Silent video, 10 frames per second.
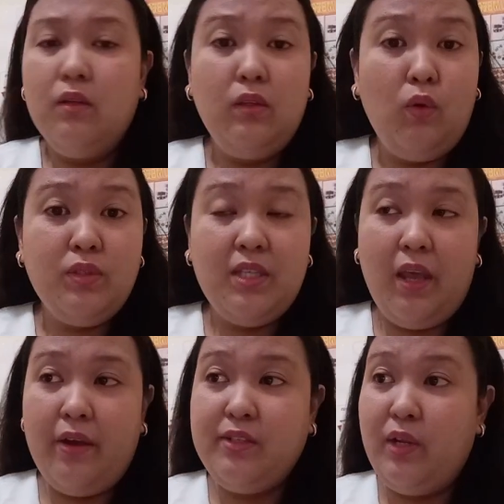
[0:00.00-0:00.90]
notes
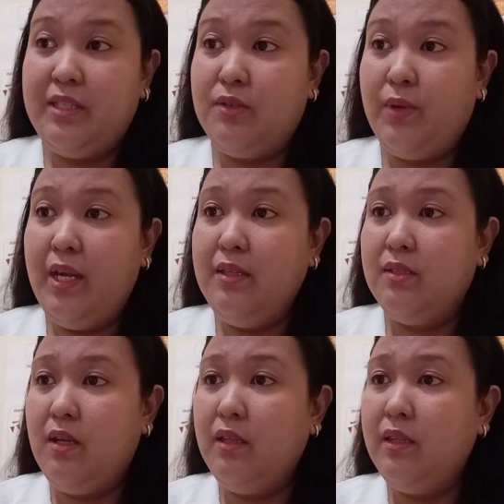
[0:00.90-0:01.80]
here, so let's read.
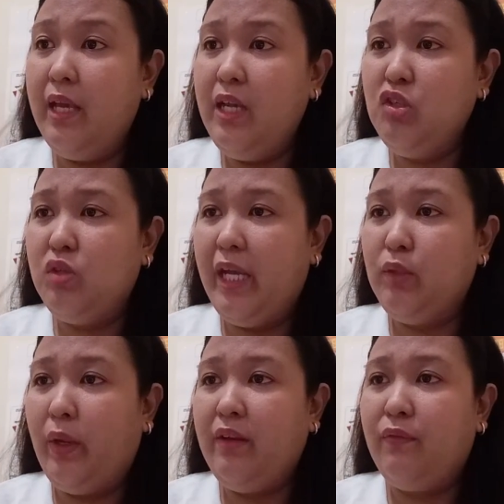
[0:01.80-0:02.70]
Sunday, July
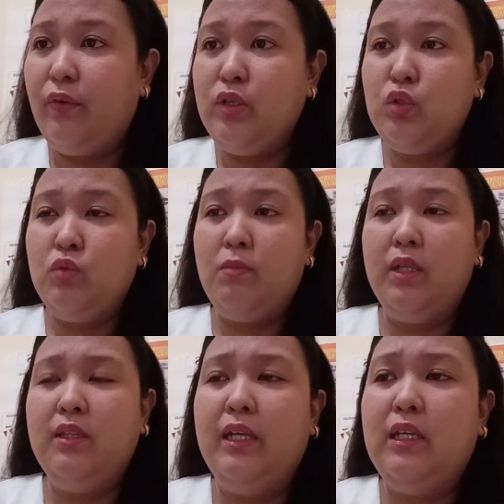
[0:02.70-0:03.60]
21st to
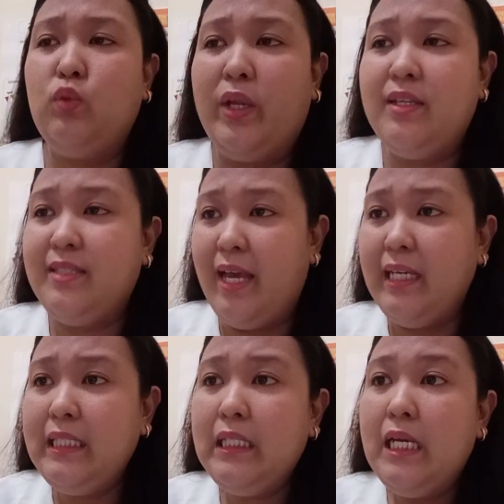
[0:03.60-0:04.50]
Monday the
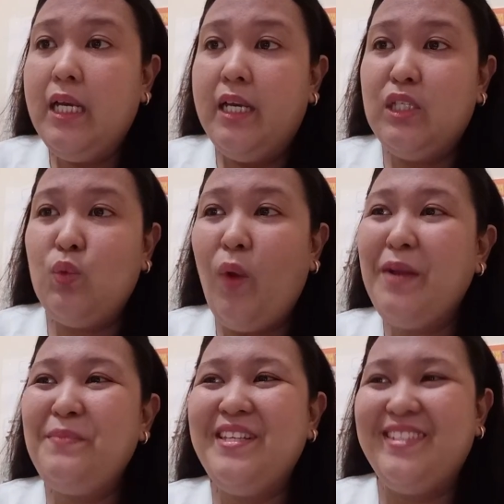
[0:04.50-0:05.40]
22nd is
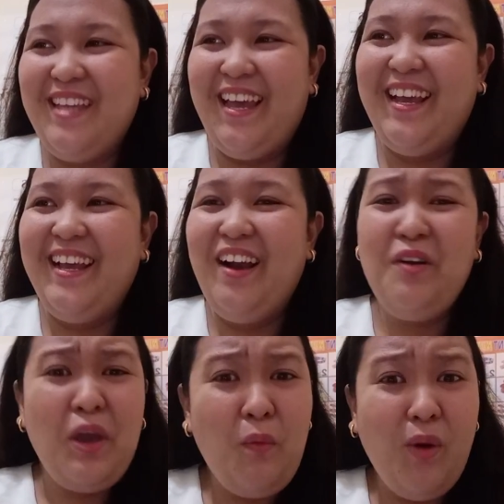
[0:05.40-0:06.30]
One Piece Day.
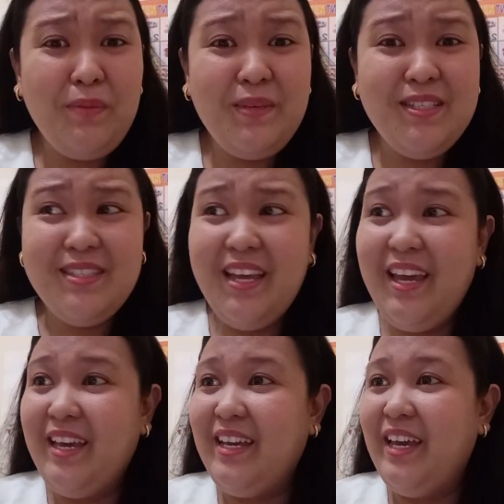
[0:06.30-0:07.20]
Okay, One Piece
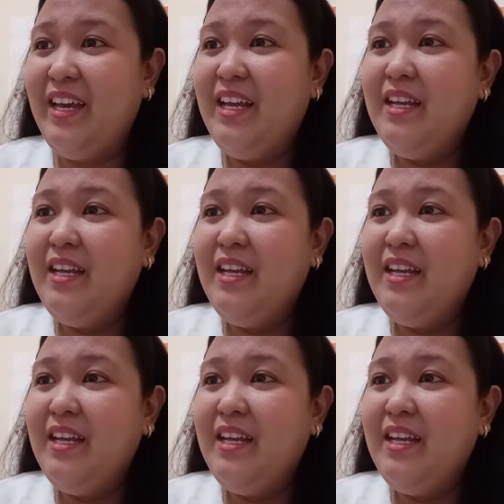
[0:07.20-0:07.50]
Day, okay?